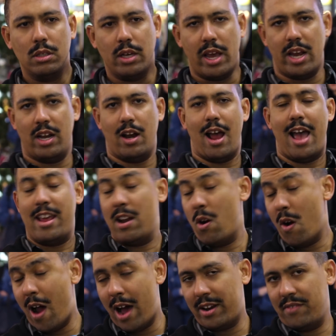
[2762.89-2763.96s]
in
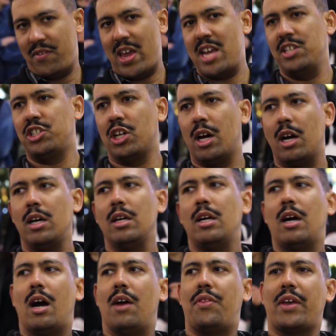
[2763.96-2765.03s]
or out of Asia,
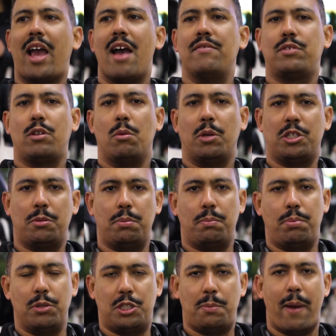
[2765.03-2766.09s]
I think I have so much
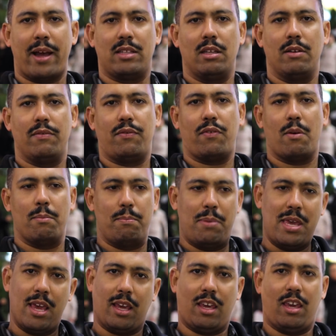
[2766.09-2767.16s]
perspective from
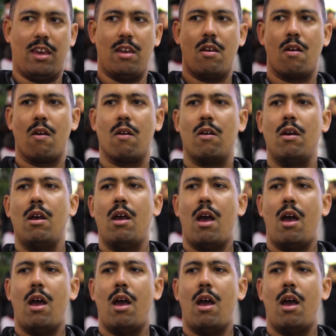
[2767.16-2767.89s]
being here.